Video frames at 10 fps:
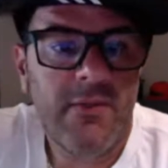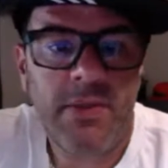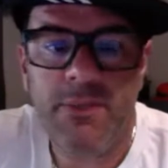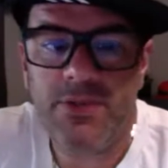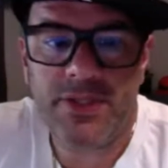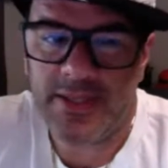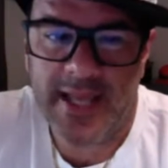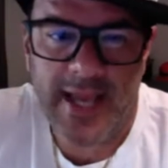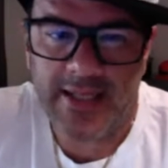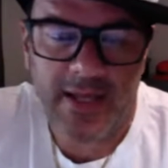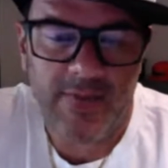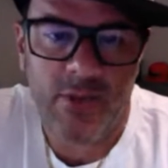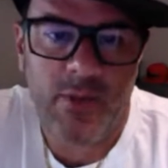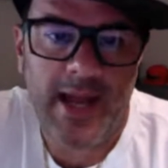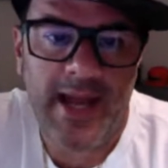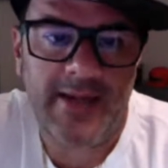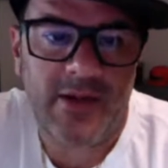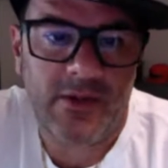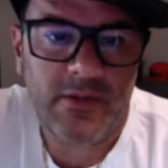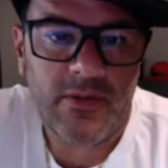People just can't give you a
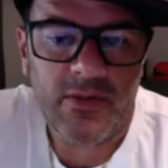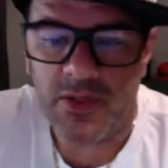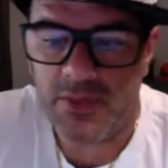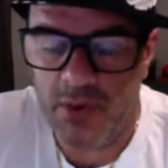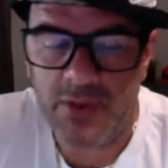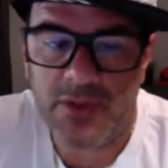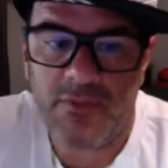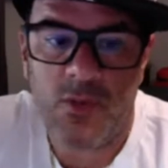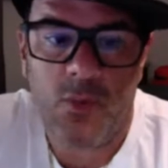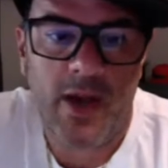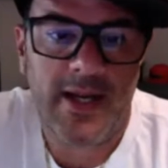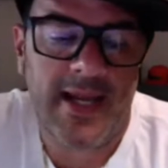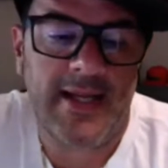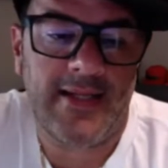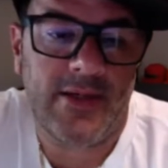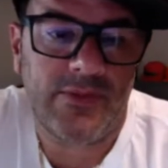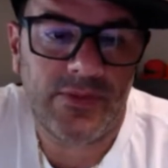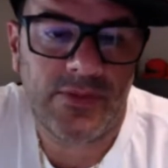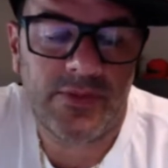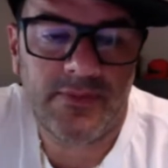handout because most of you want
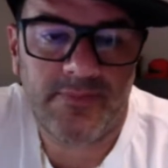handouts.